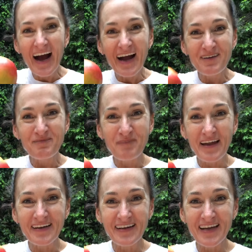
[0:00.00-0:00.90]
are
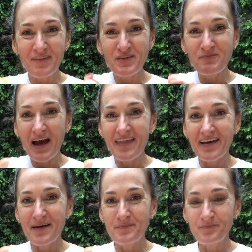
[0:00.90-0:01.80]
better if you buy
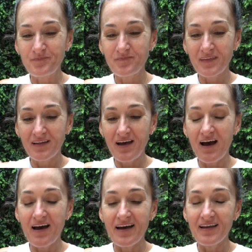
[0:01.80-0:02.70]
them
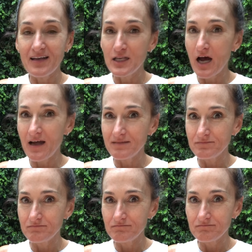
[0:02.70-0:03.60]
not
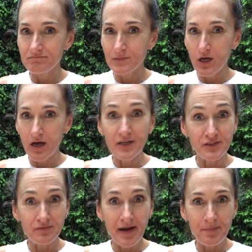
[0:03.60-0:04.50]

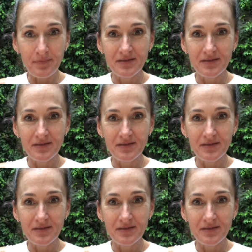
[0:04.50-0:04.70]
underripe.